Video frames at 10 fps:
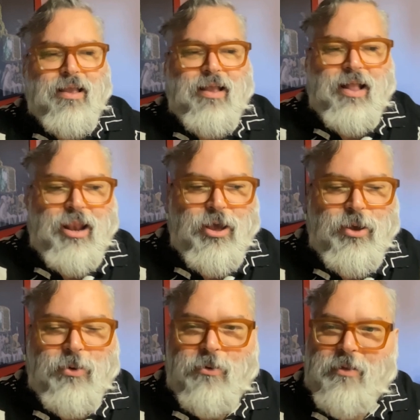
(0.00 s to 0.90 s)

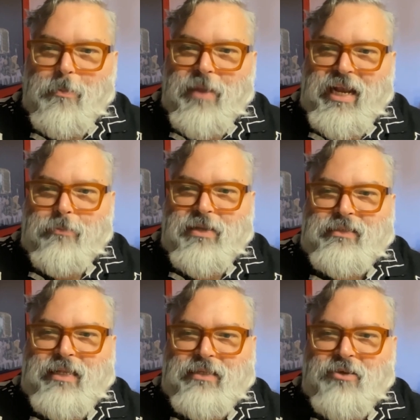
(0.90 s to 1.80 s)
Hello, my name is
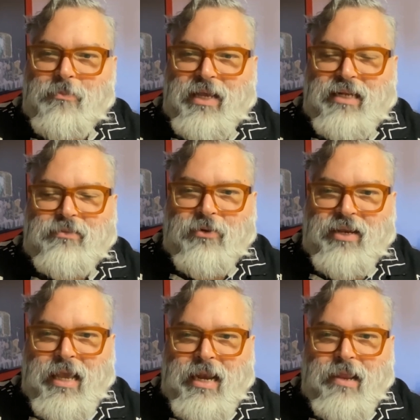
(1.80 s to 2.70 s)
Néstor
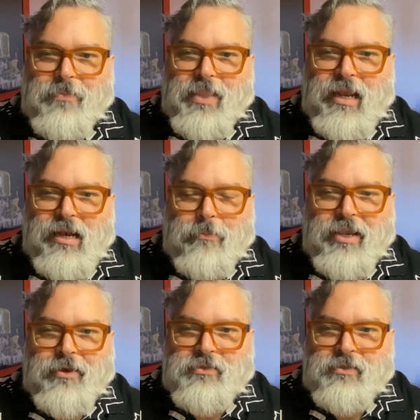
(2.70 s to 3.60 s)
Pérez-Molière, and I'm
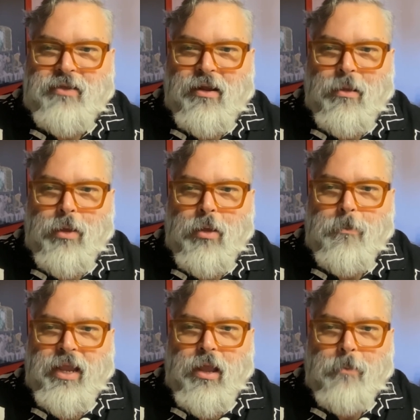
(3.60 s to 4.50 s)
here to talk about
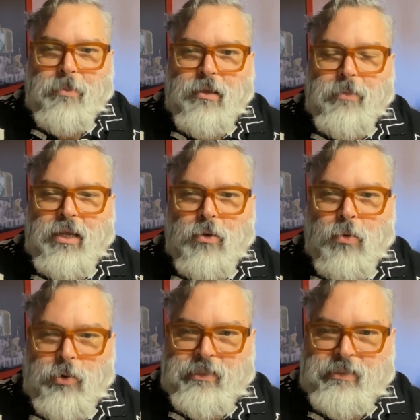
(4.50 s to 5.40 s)
my upcoming
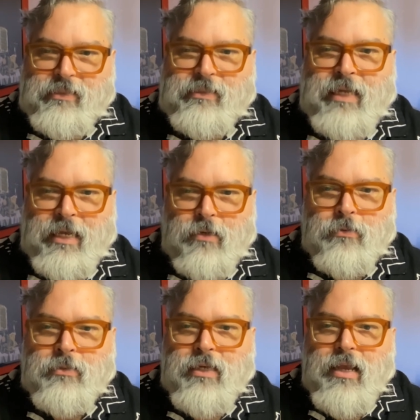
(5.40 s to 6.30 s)
course titled